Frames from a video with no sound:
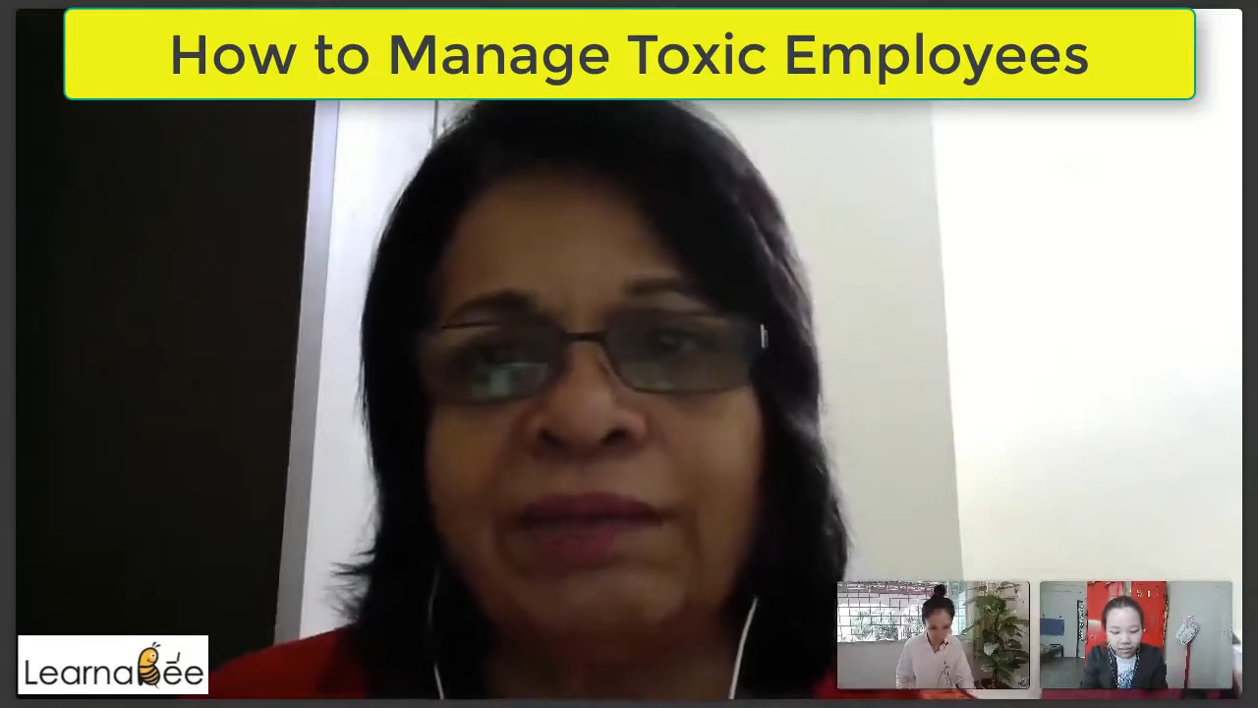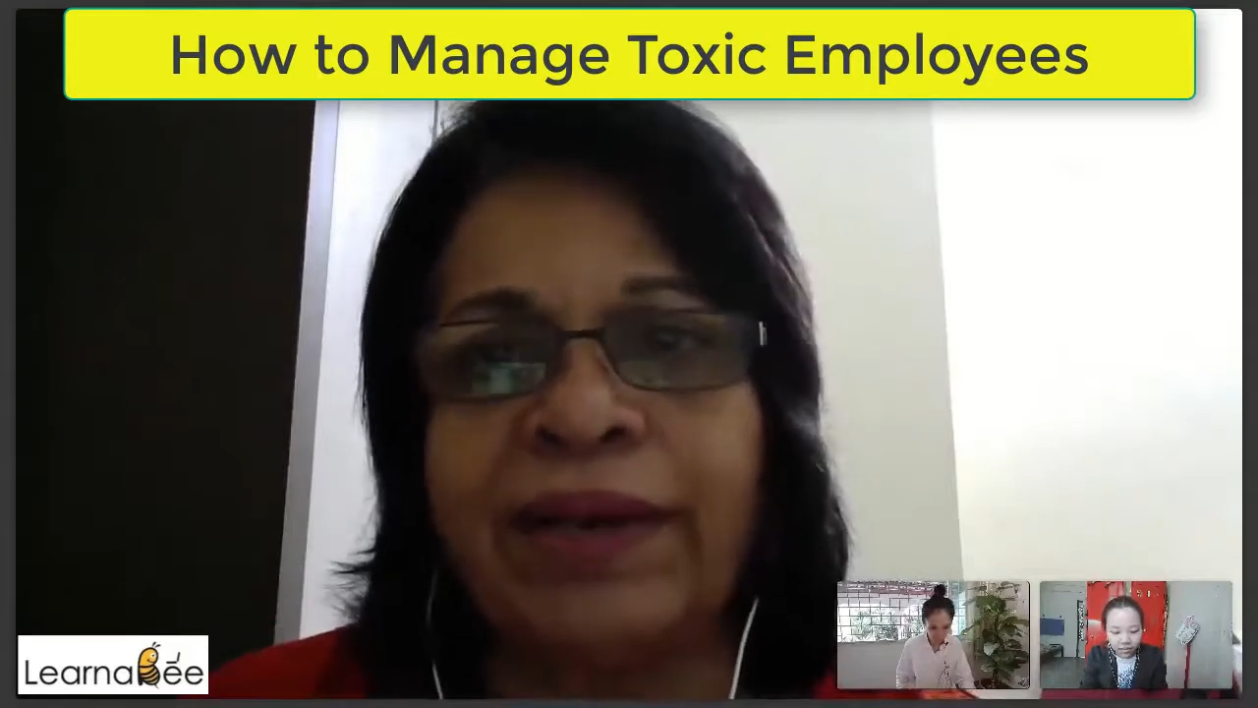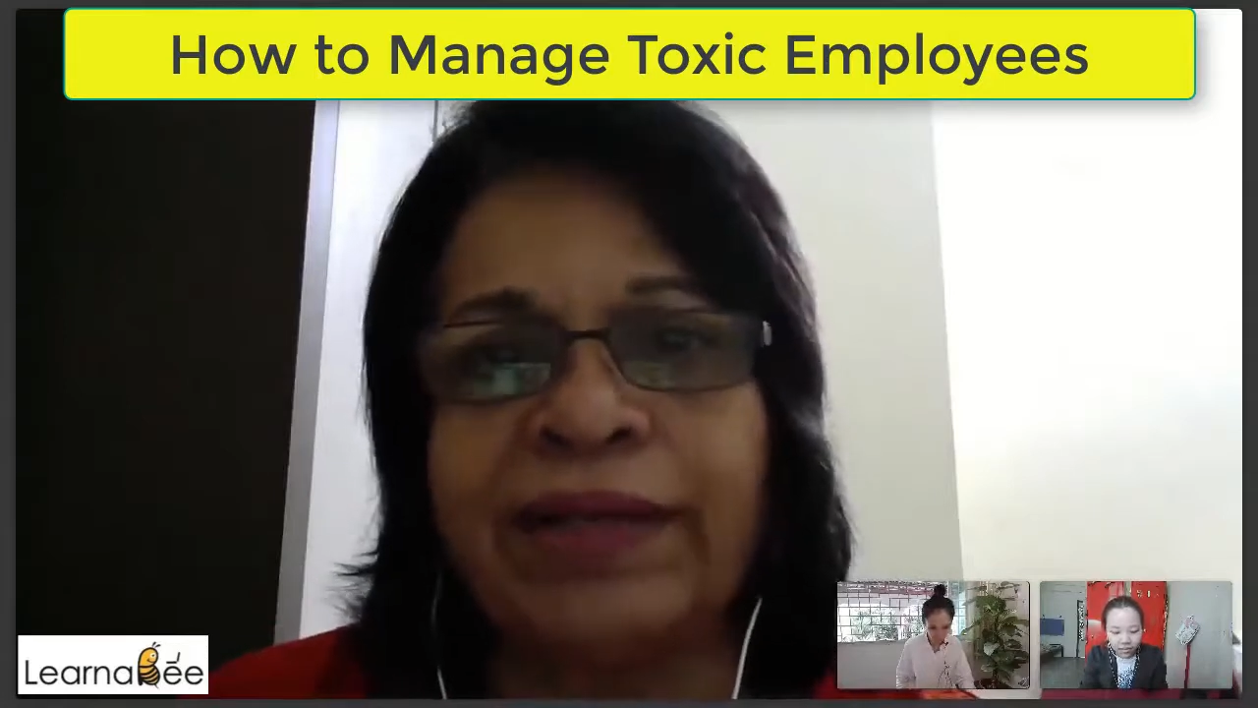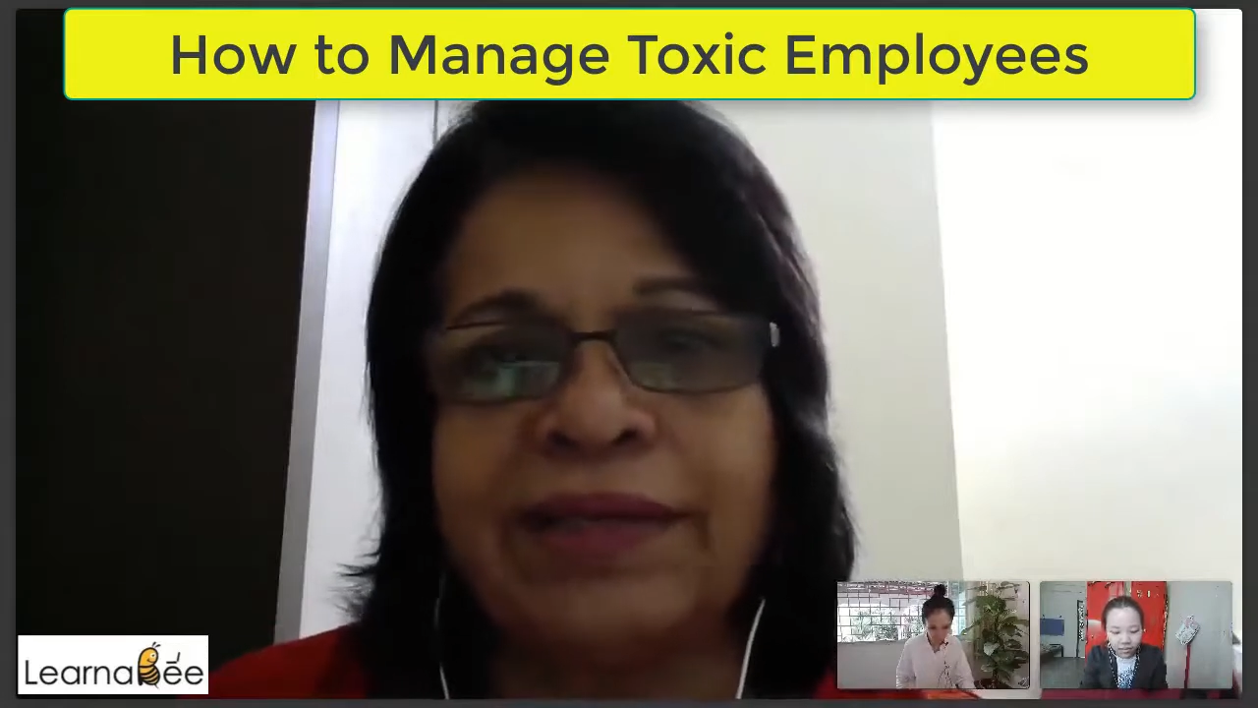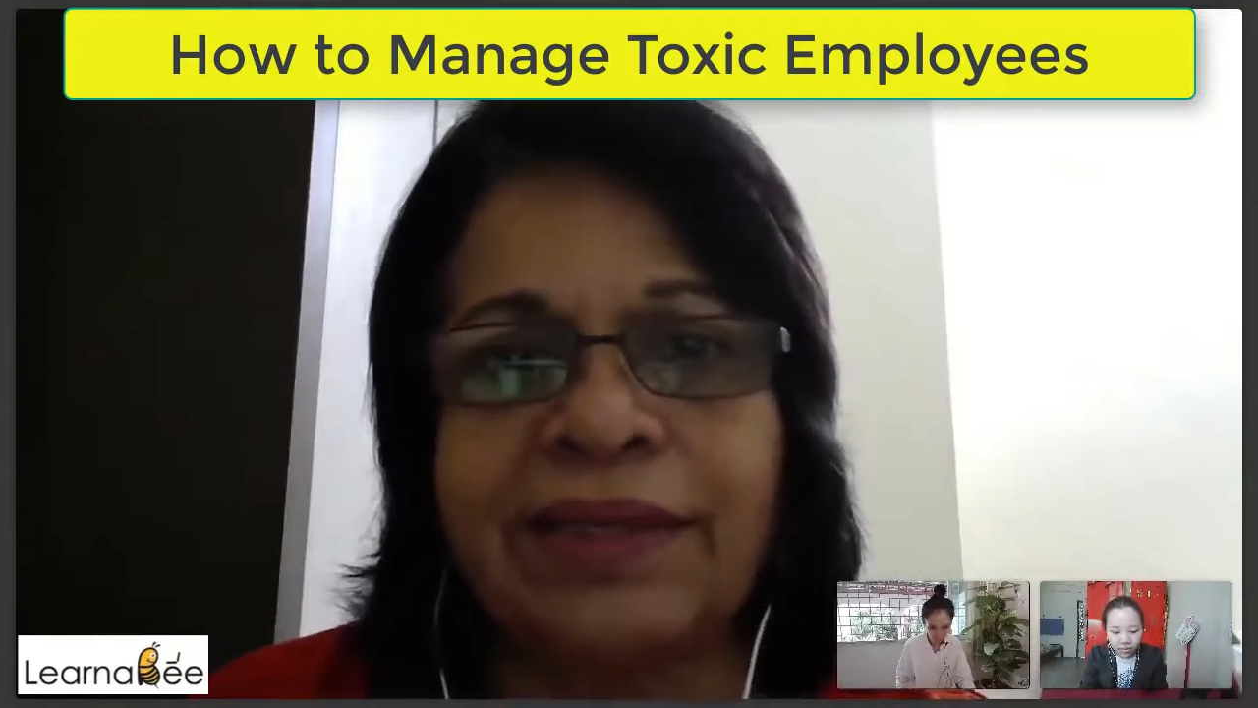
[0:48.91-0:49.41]

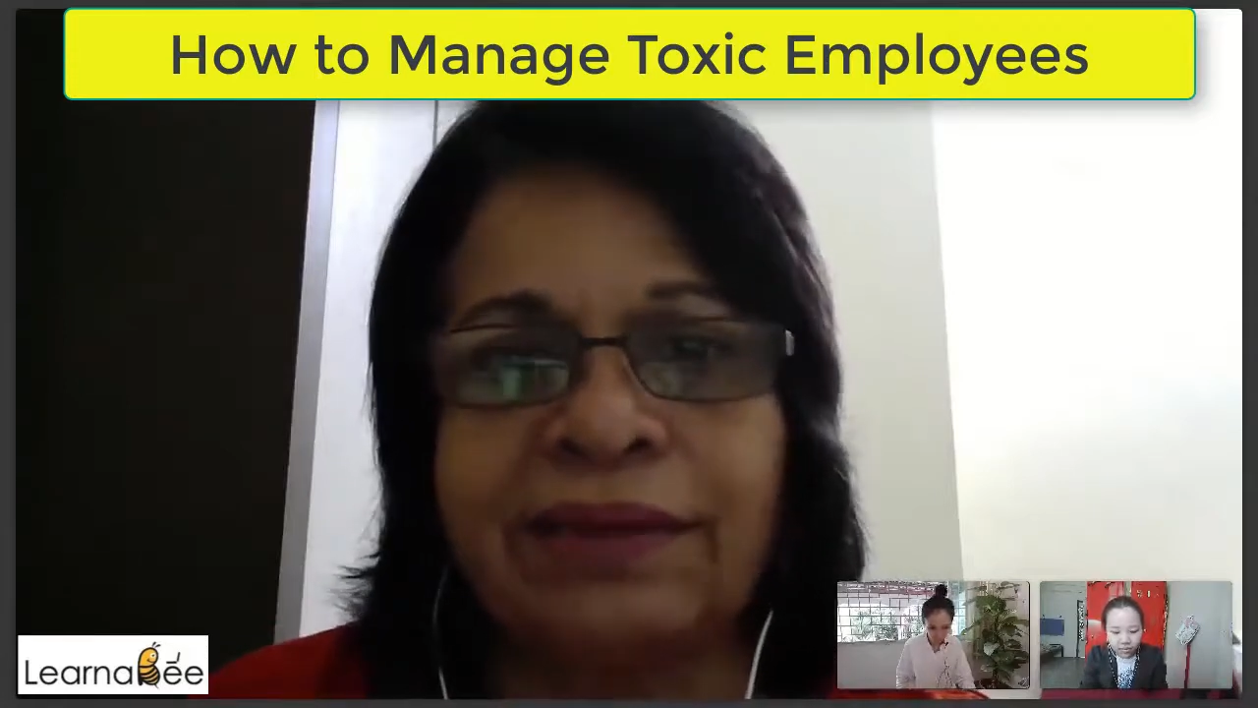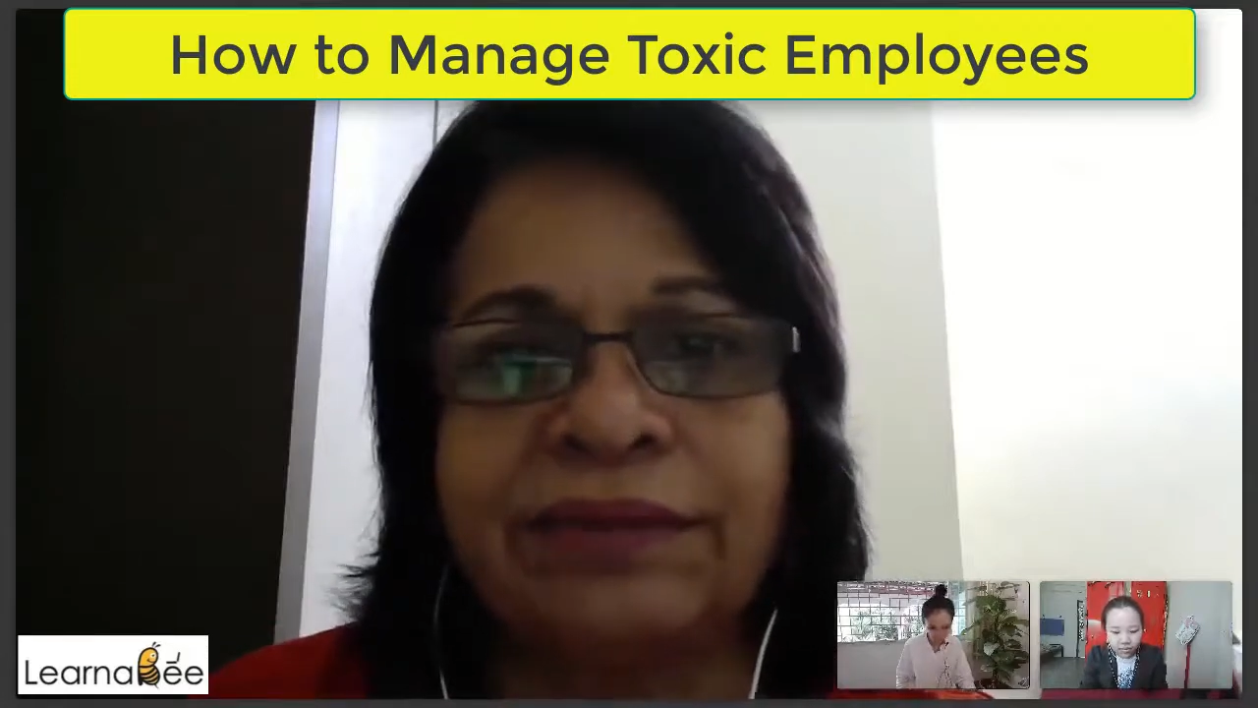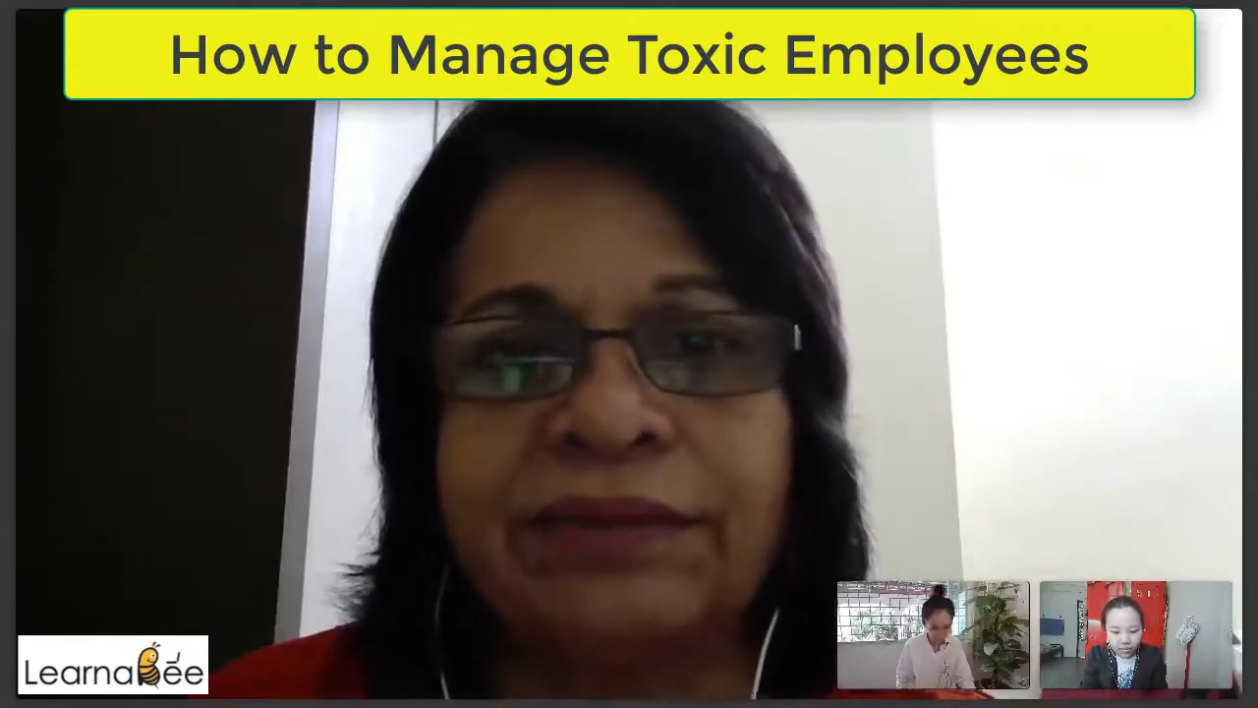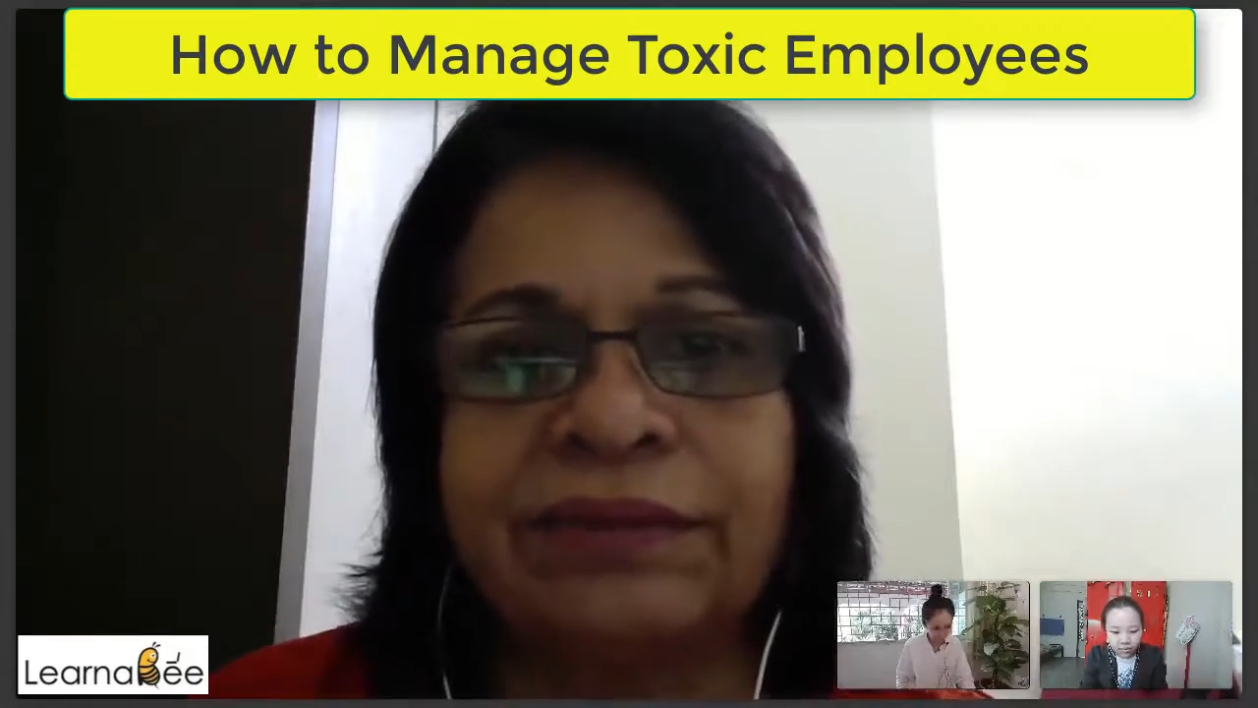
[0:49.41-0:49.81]
by itself.